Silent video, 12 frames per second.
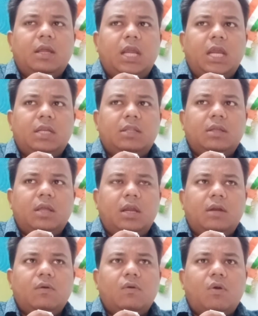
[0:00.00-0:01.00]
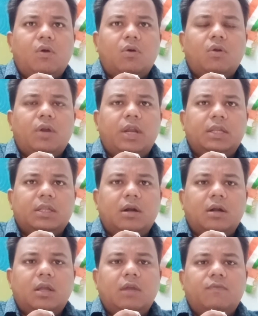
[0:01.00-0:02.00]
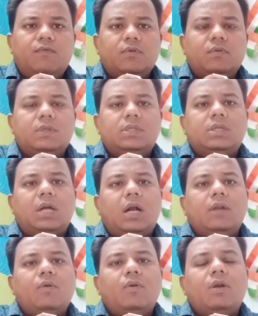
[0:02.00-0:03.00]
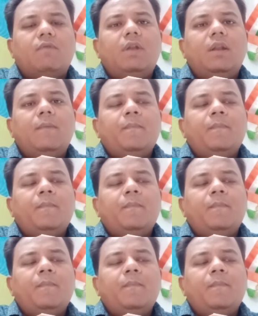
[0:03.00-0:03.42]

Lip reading: 8 o'clock or 8:30 if you start your travel,